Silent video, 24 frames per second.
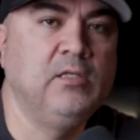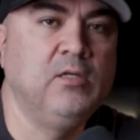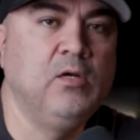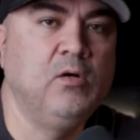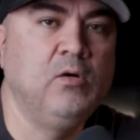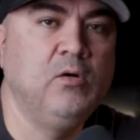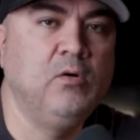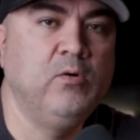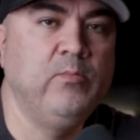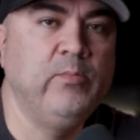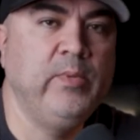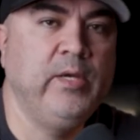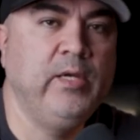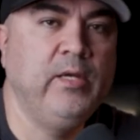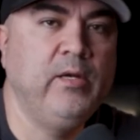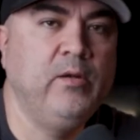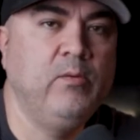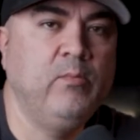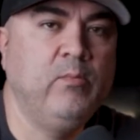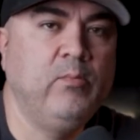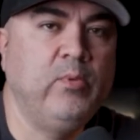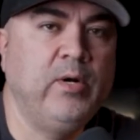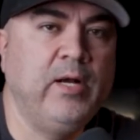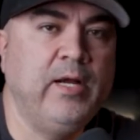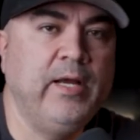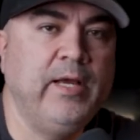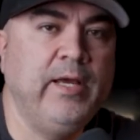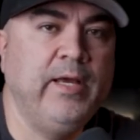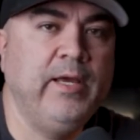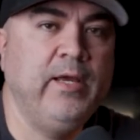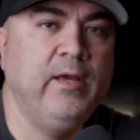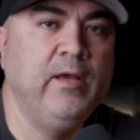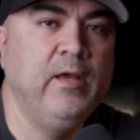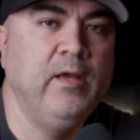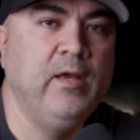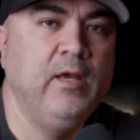low, medium,
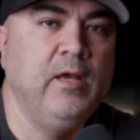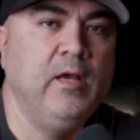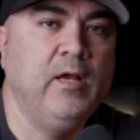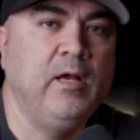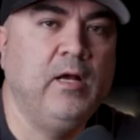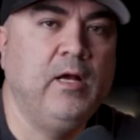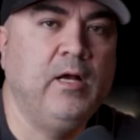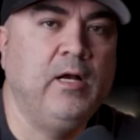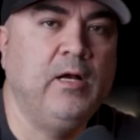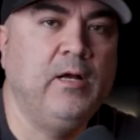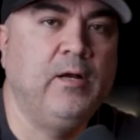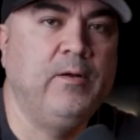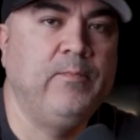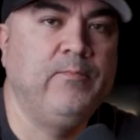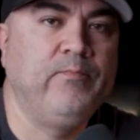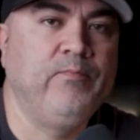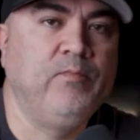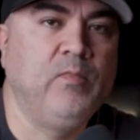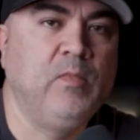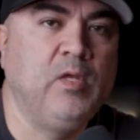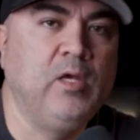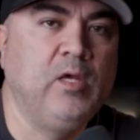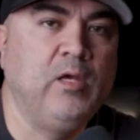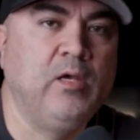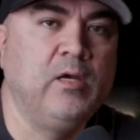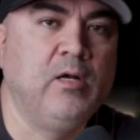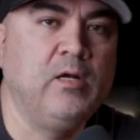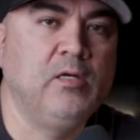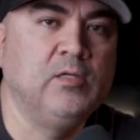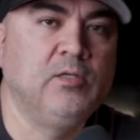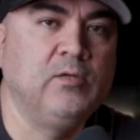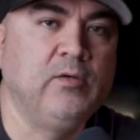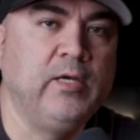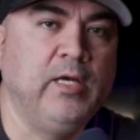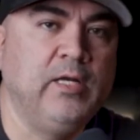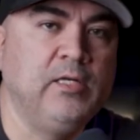bright. You can
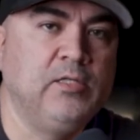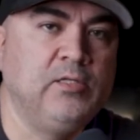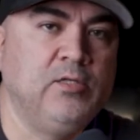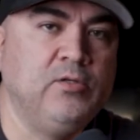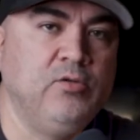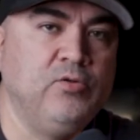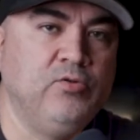also get it to